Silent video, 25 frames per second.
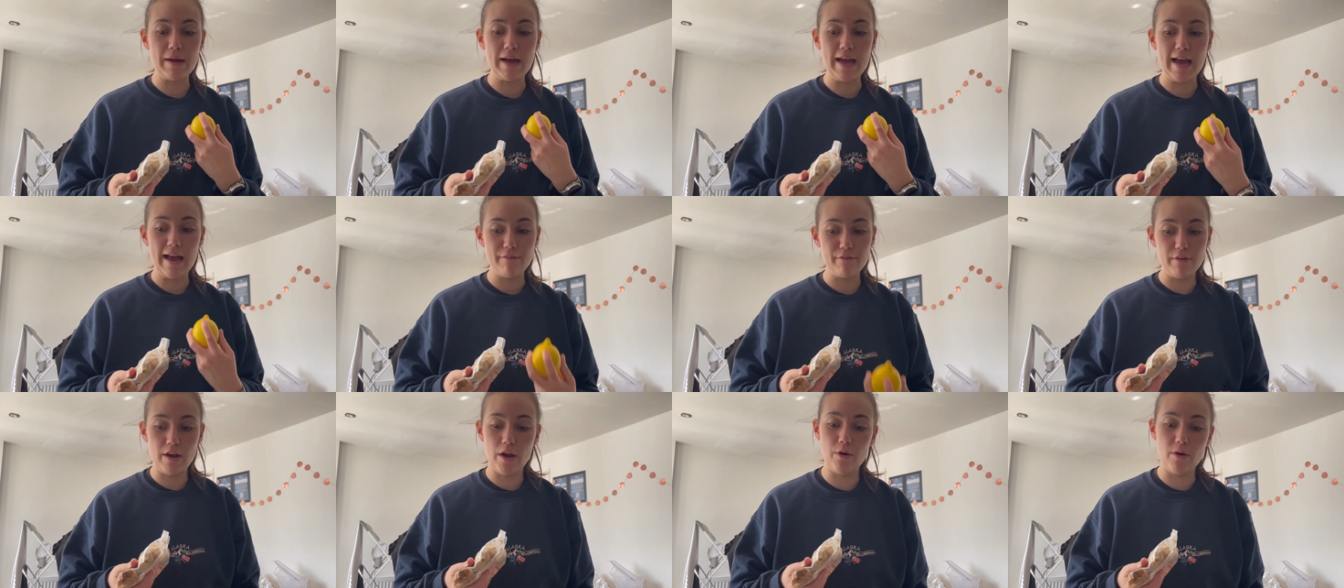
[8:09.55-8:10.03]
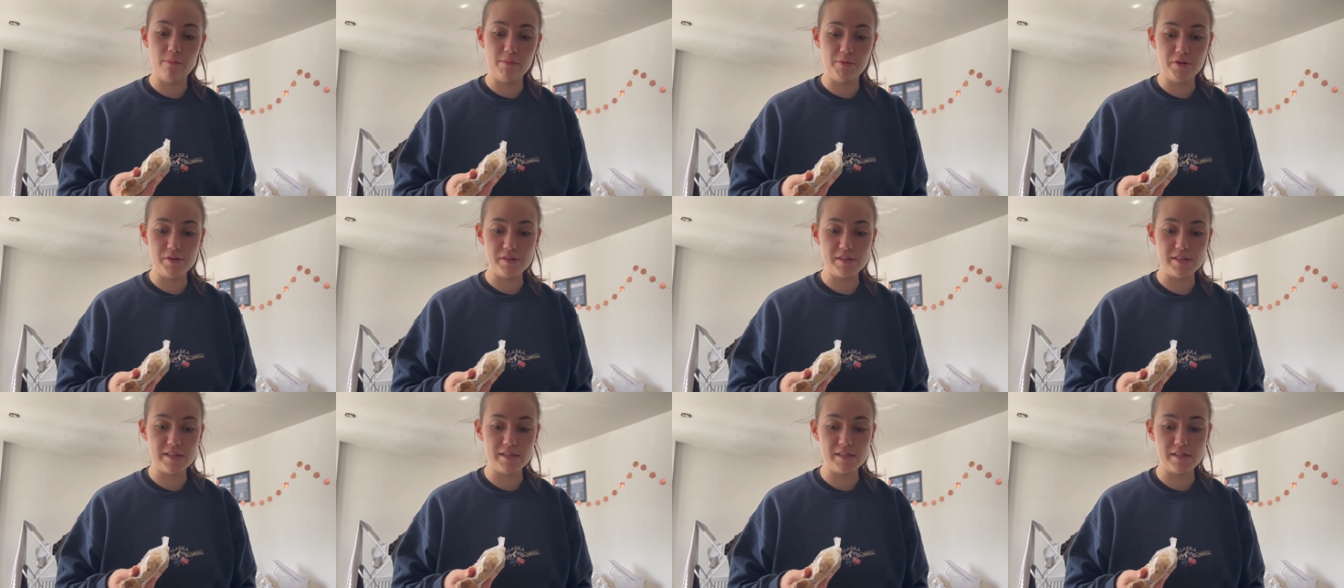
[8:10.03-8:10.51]
I have a low
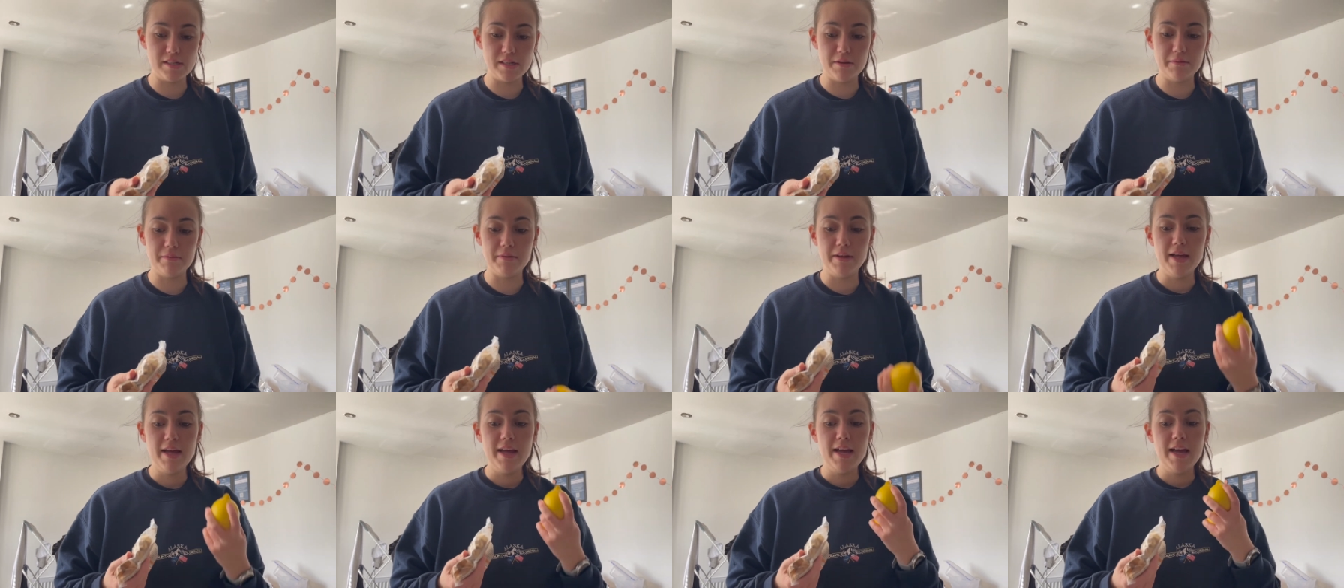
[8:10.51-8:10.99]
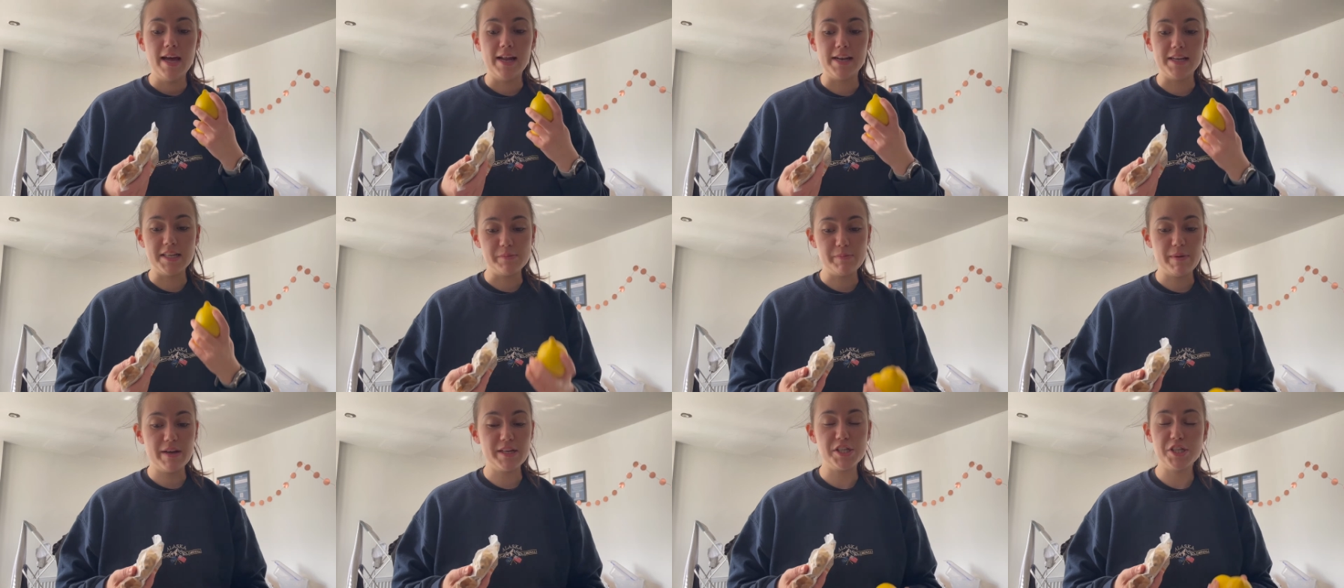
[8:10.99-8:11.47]
immune system, and
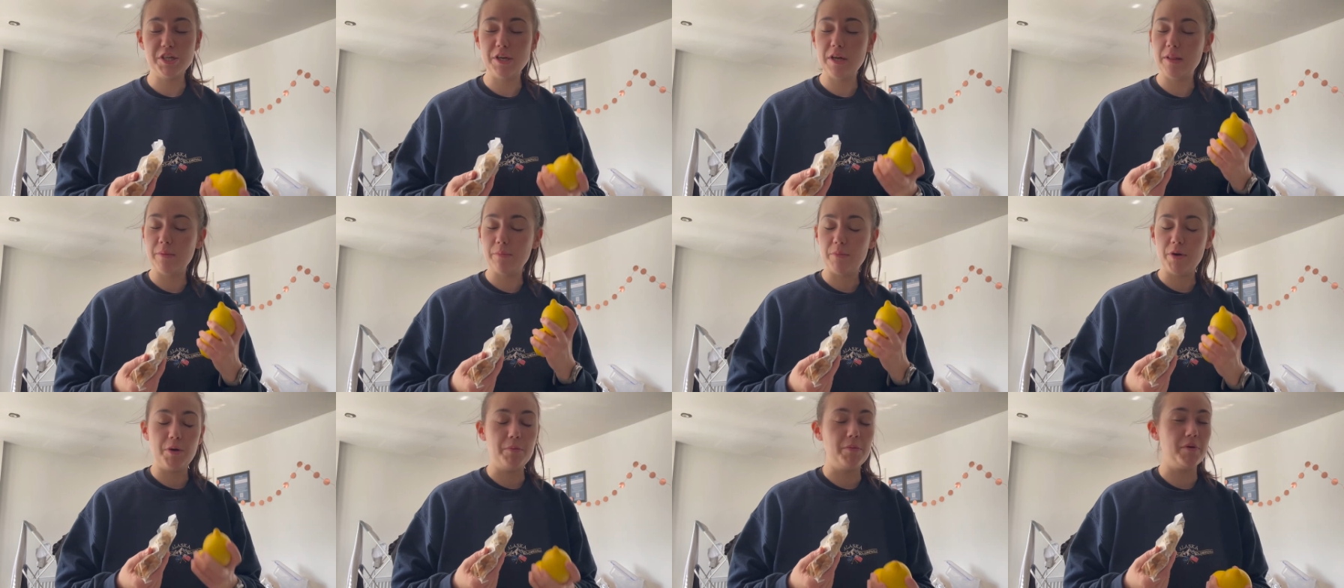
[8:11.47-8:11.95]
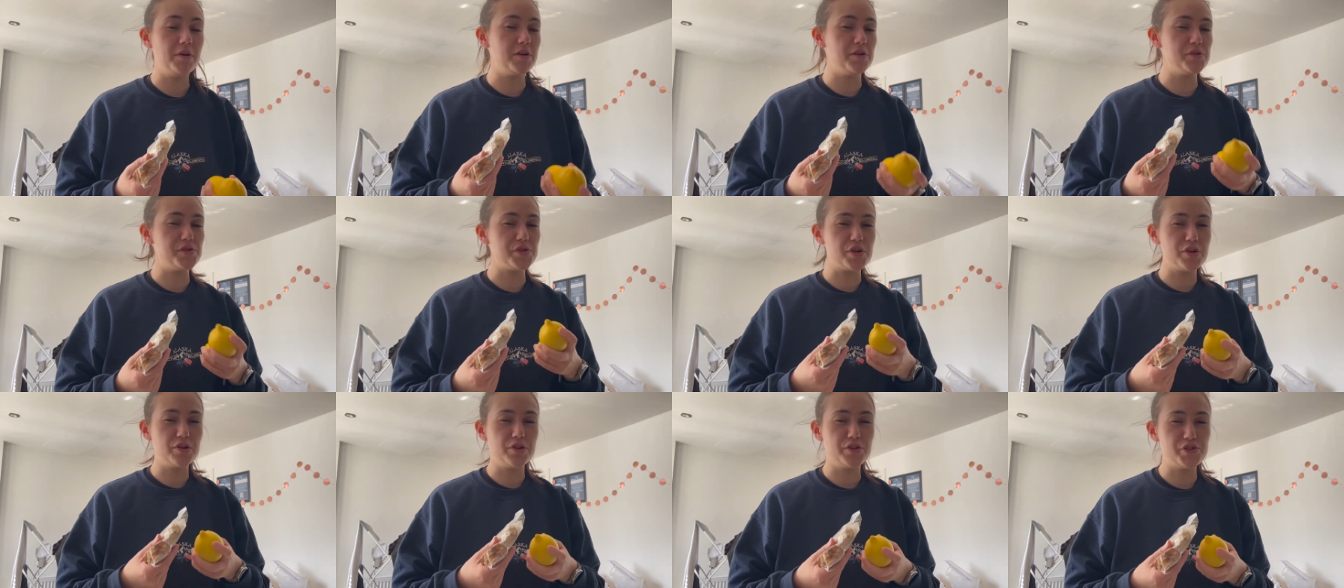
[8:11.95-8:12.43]
especially at the moment
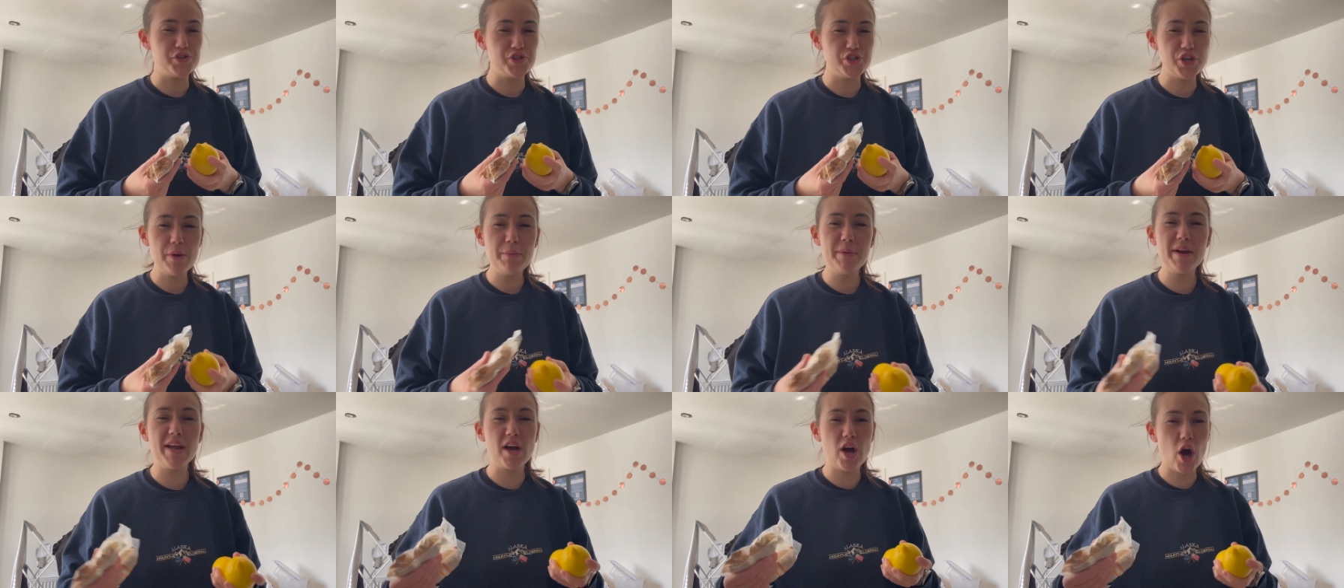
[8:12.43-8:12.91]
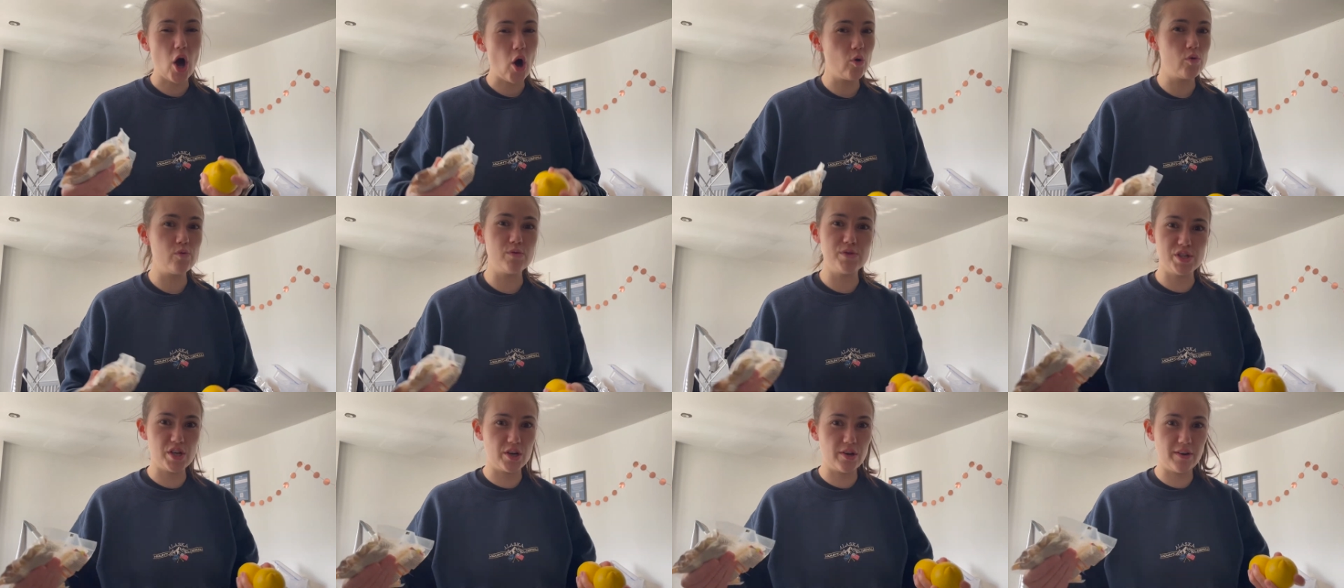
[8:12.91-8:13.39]
because so many
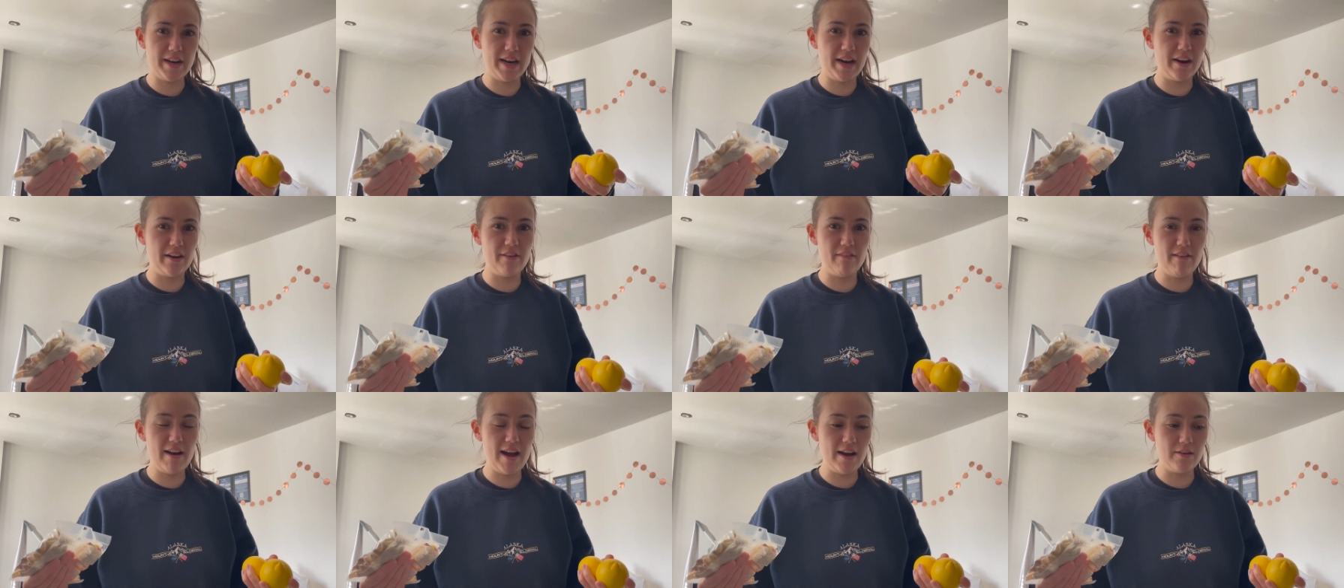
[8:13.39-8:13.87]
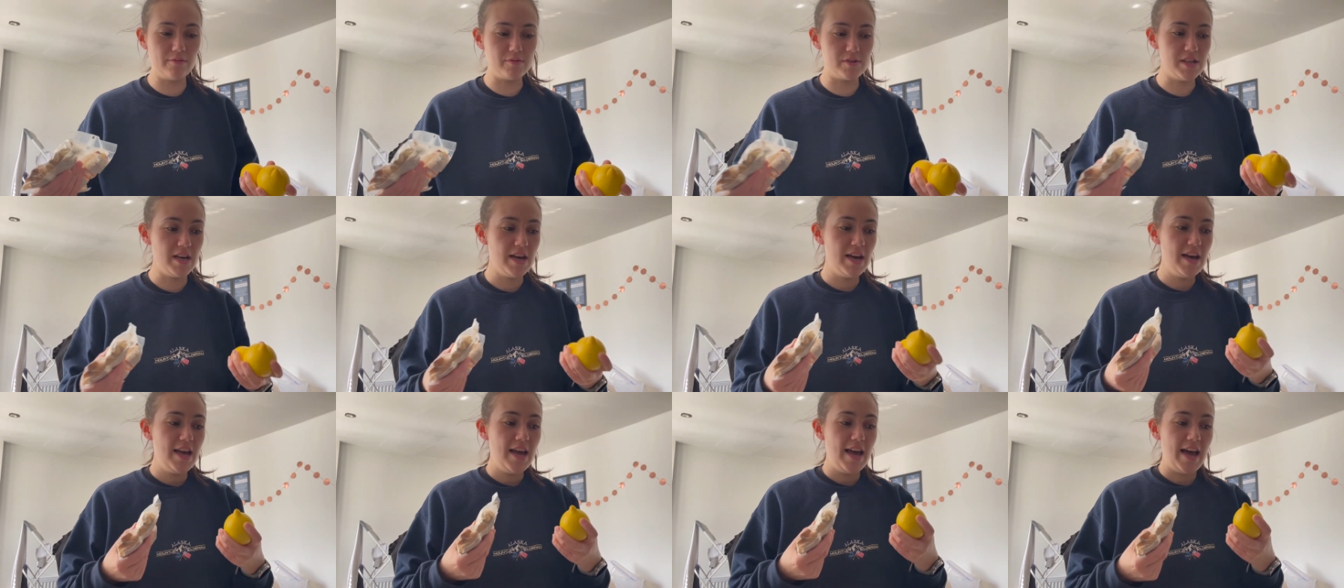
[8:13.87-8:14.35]
colds are going around
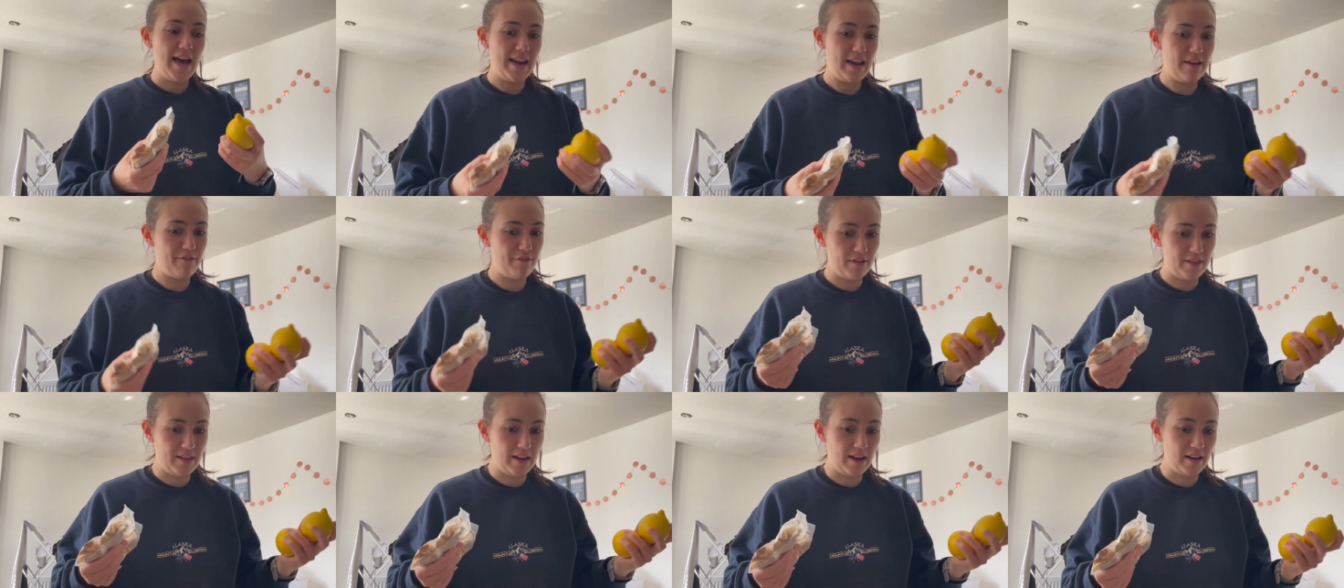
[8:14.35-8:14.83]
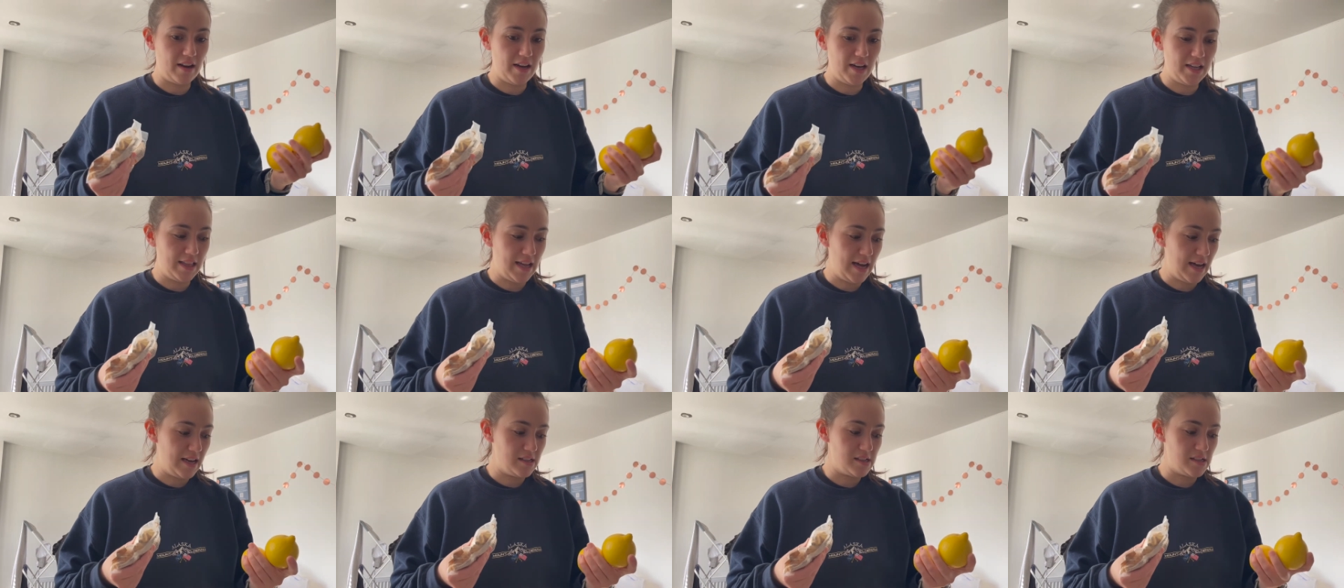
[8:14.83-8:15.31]
and everything
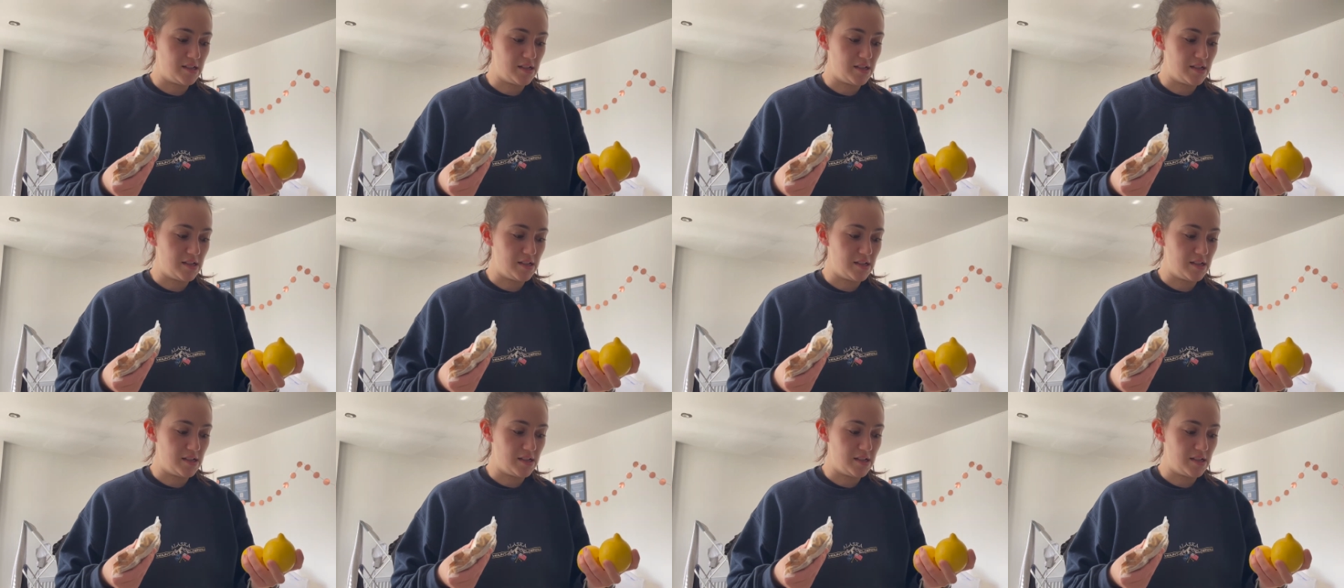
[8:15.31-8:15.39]
like that.